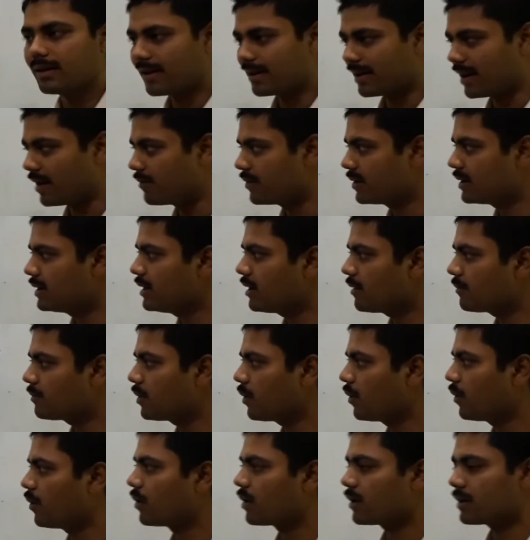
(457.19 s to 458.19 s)
gravity of the
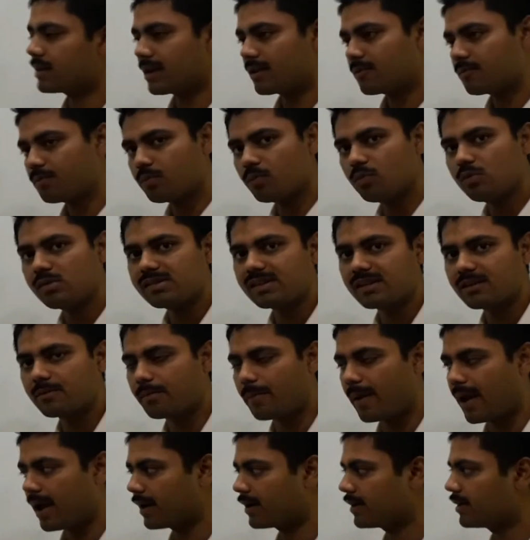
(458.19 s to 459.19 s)
earth, that pulls it
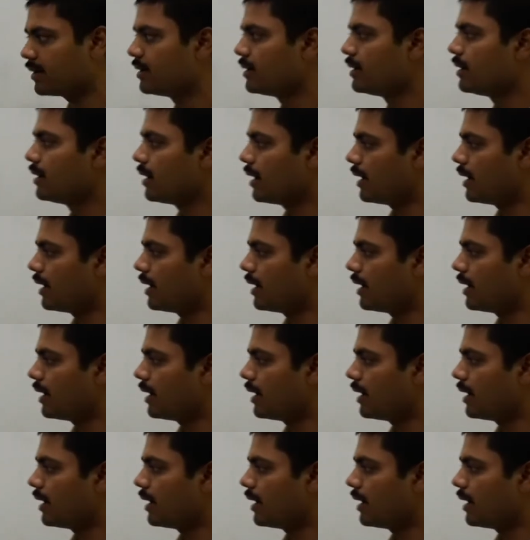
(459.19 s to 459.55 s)
back